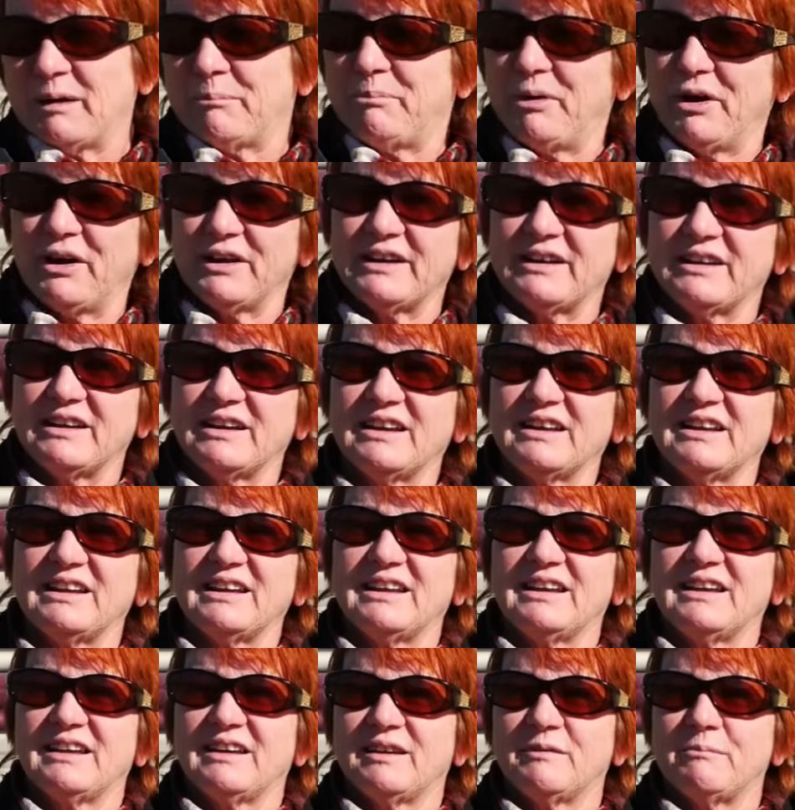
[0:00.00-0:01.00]
But
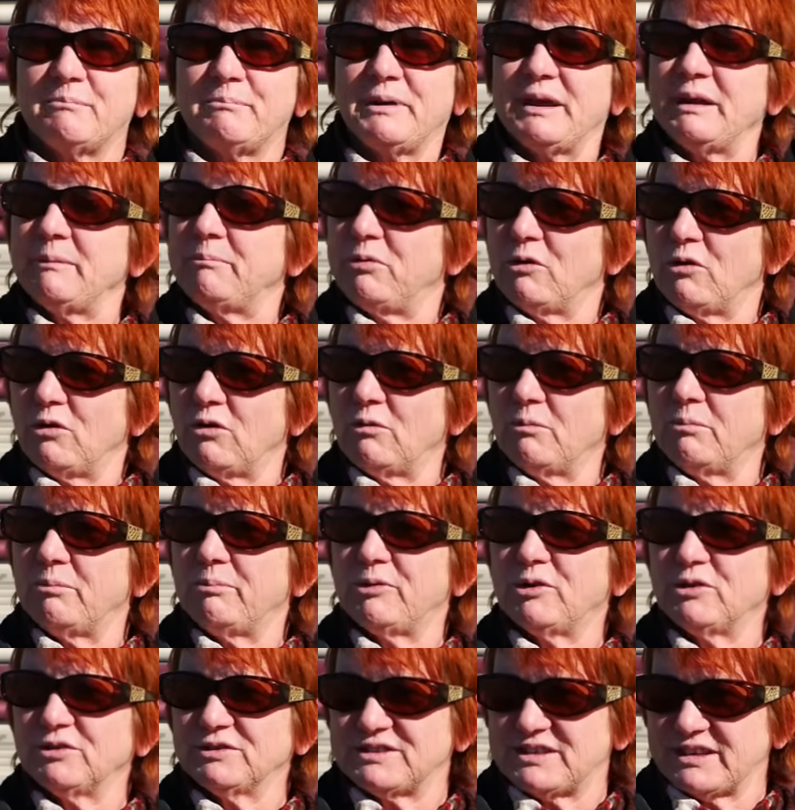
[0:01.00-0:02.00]
people
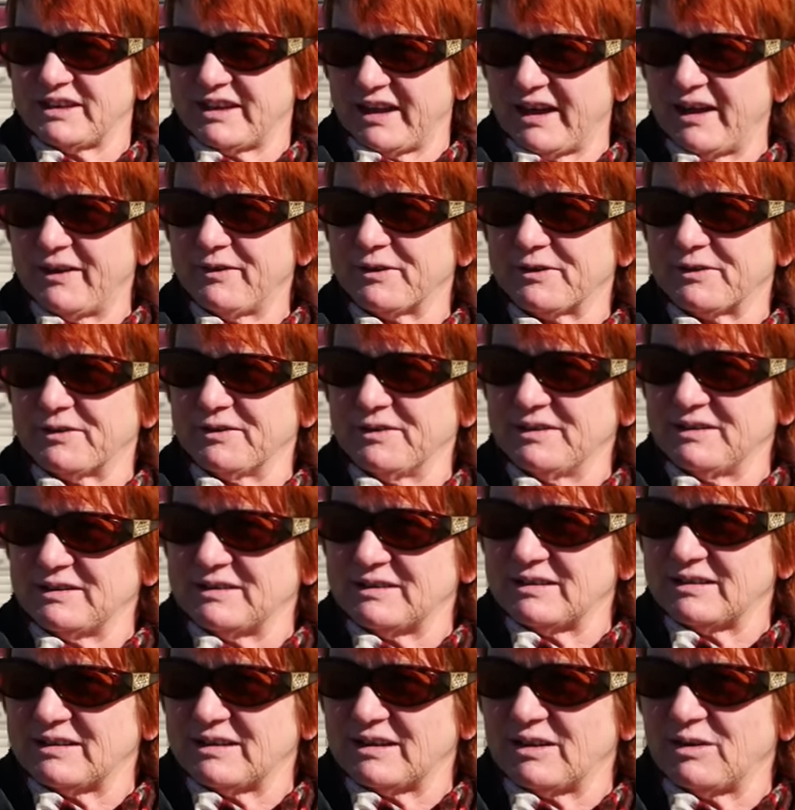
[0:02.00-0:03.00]
pulled together
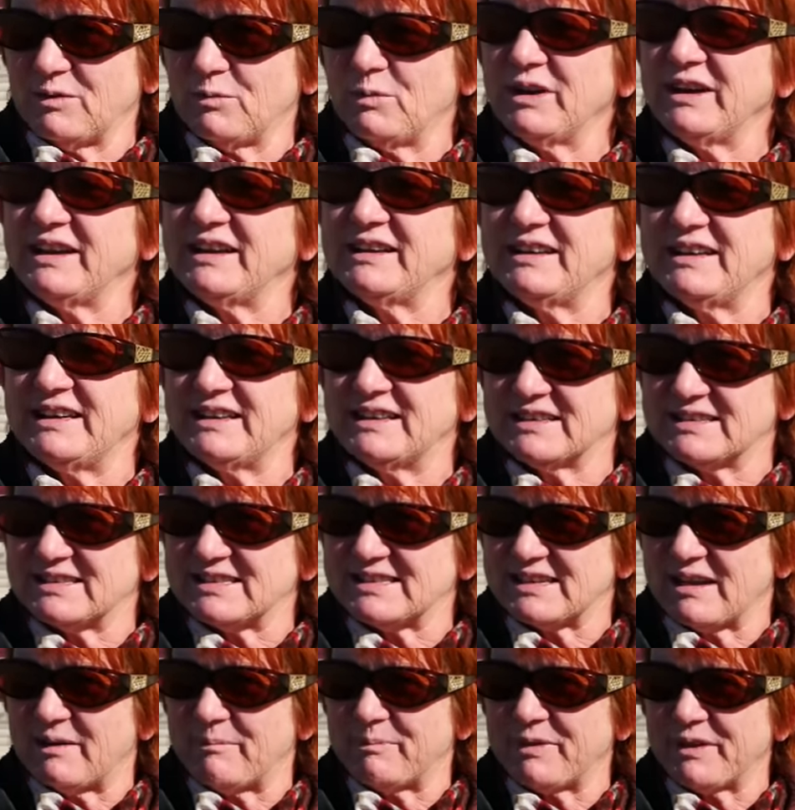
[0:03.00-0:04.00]
when he needed
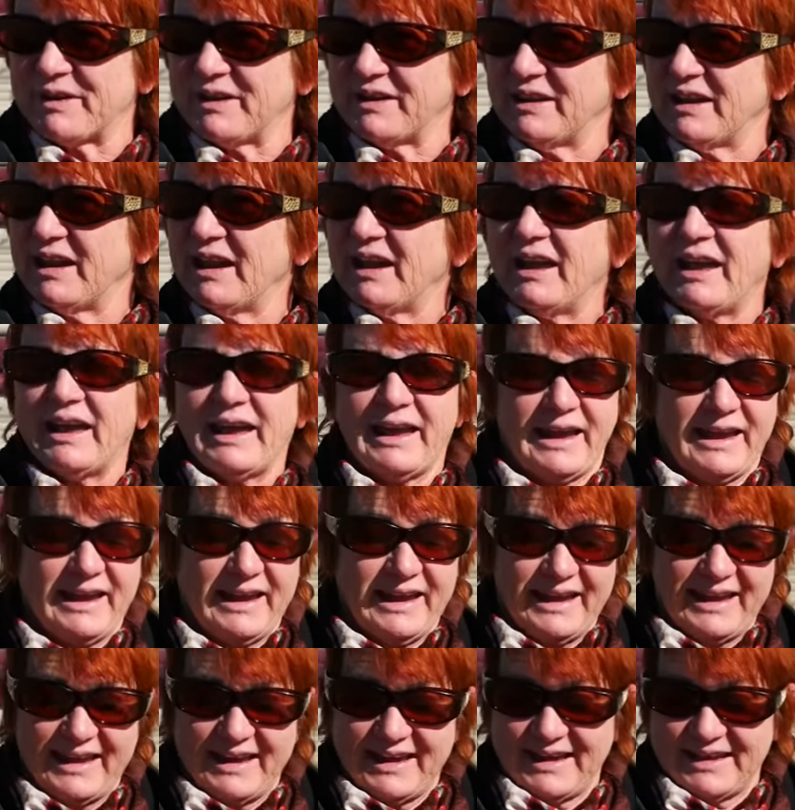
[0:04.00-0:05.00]
something.
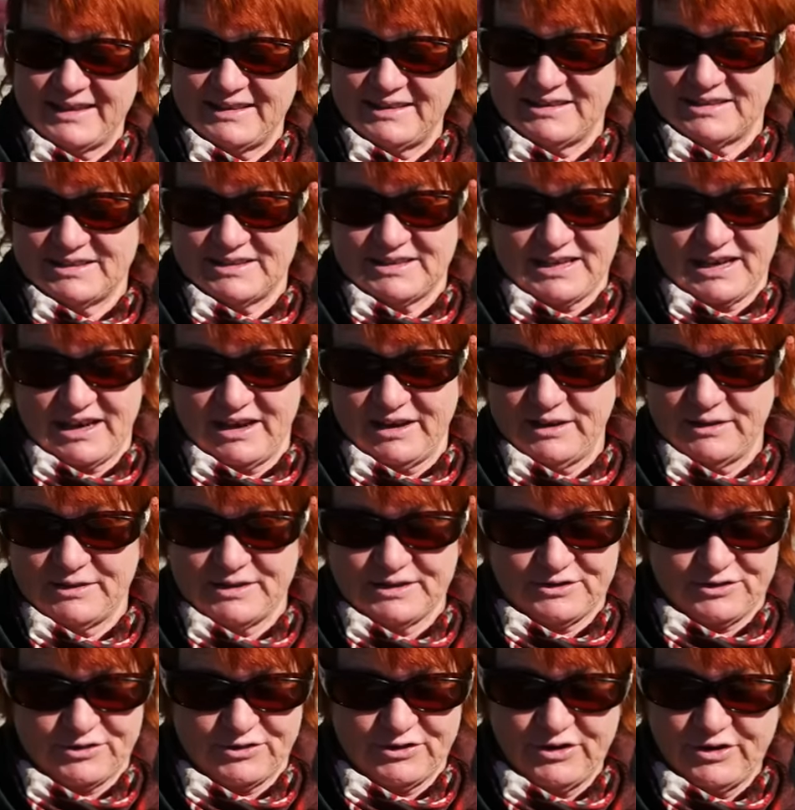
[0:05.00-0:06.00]
And to tell you
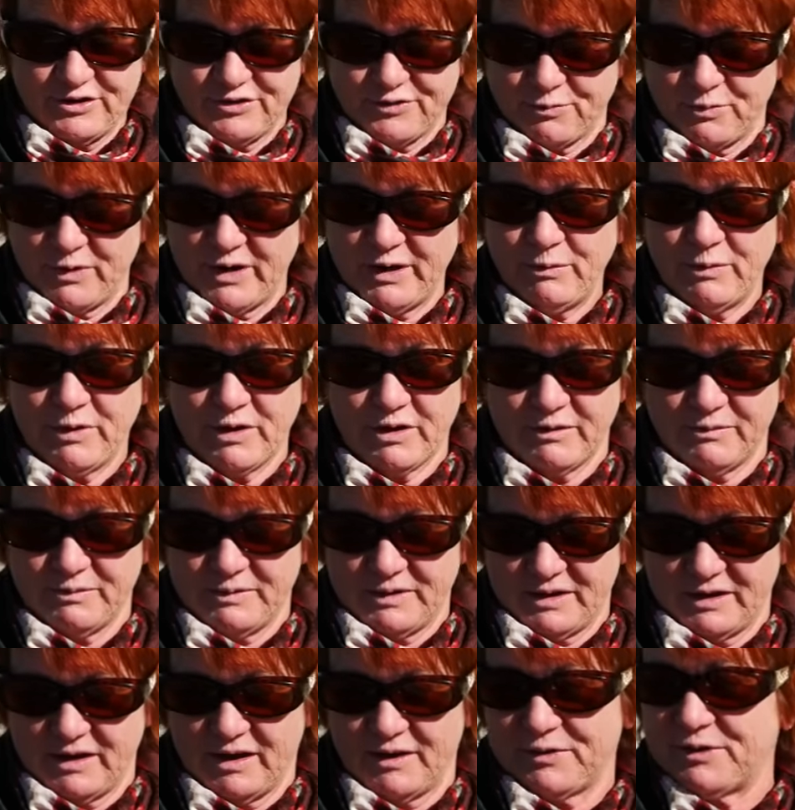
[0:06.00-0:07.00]
the truth,
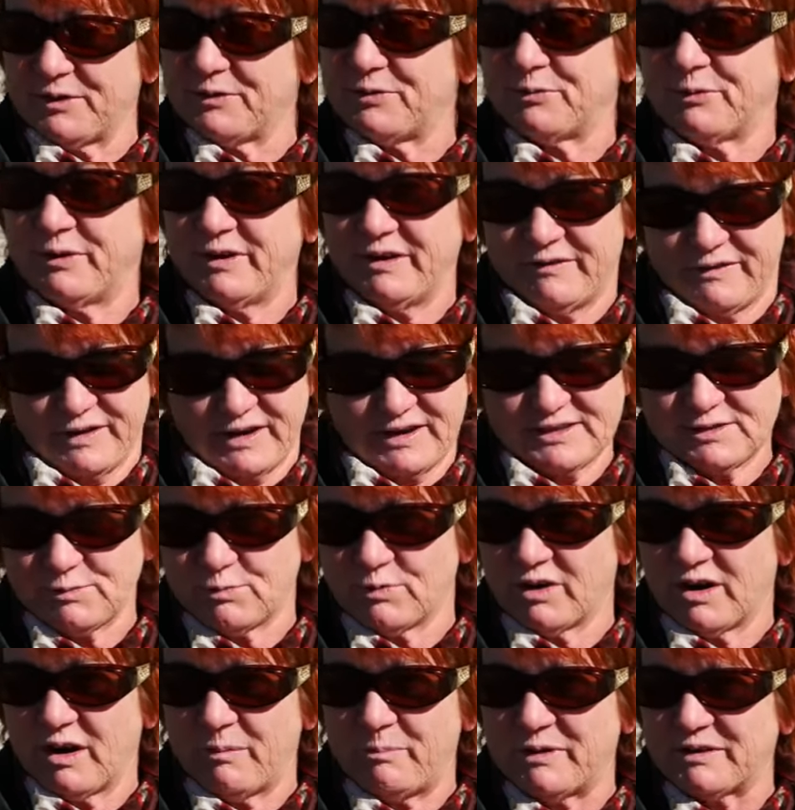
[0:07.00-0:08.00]
the three of us
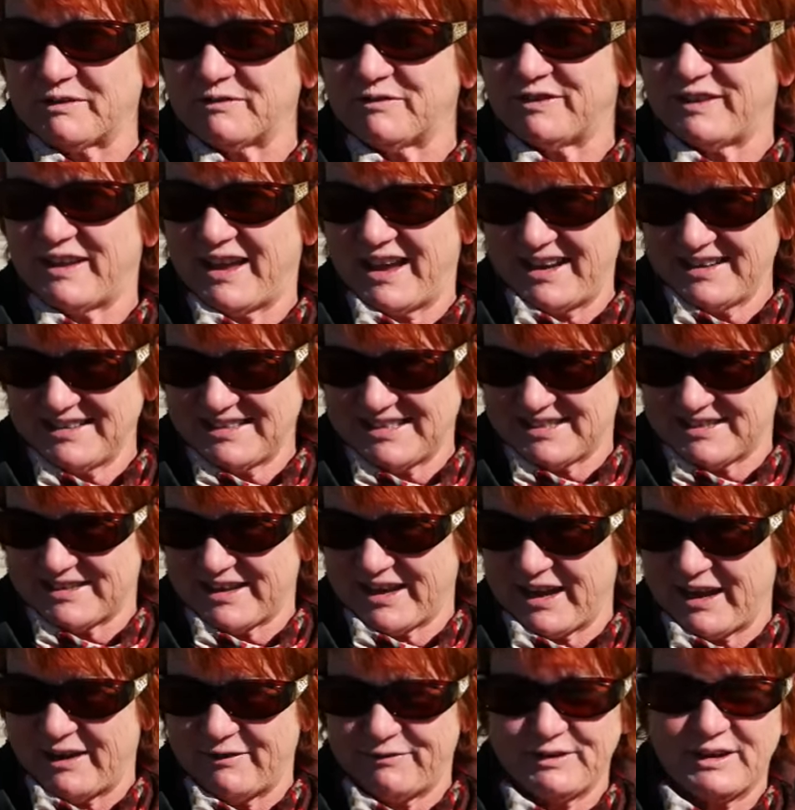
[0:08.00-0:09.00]
were up in
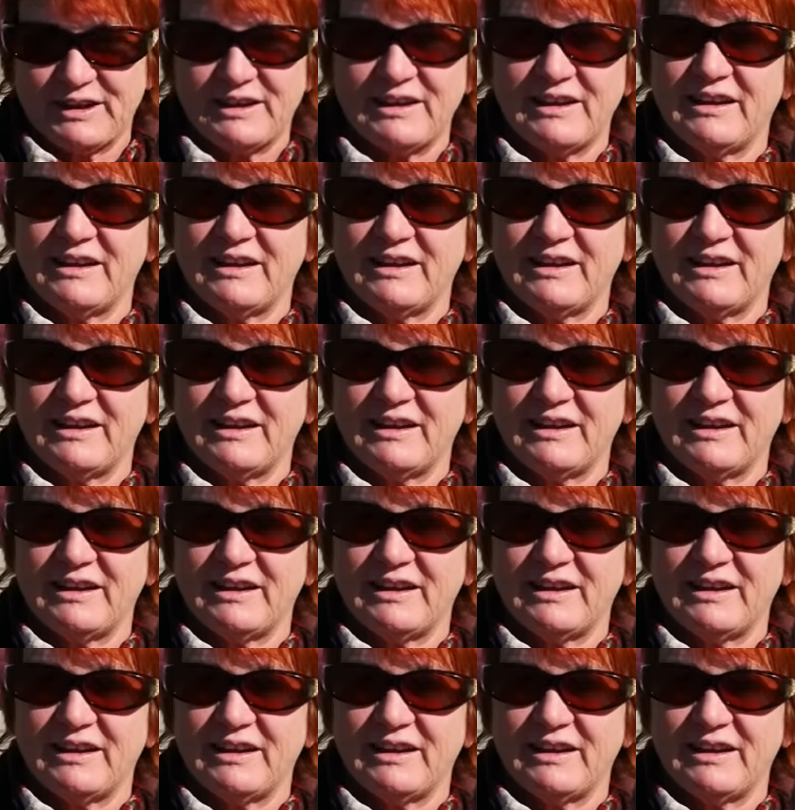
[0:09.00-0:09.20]
Flagstaff.